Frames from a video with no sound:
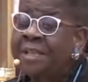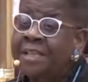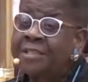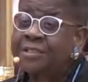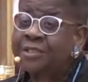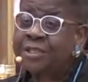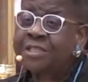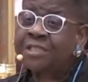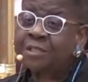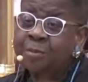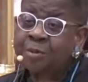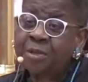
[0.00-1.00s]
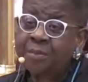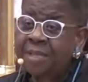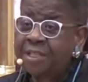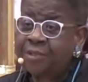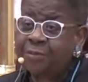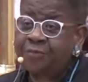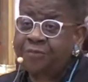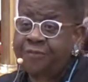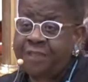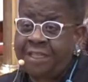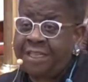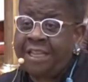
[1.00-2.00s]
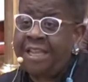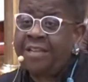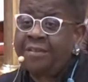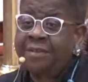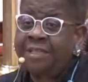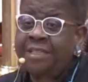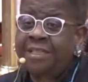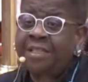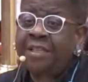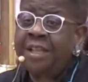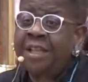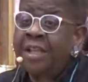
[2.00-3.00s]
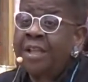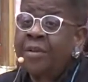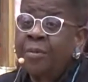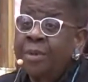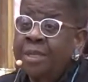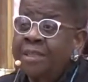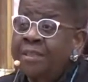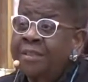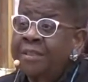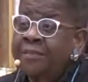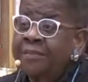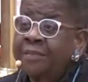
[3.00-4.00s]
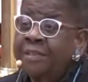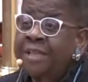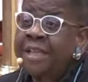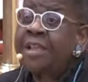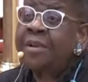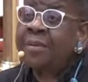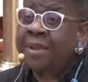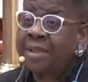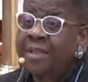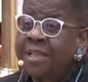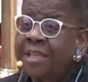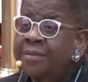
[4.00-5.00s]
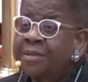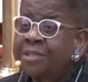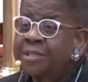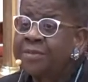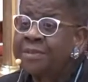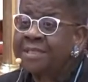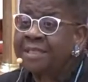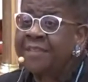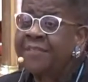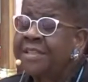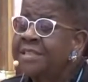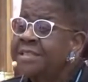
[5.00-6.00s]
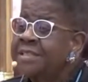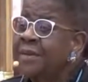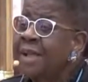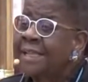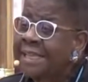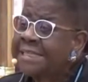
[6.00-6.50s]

because Jesus pretty much fitted in with the era in which he was living. So I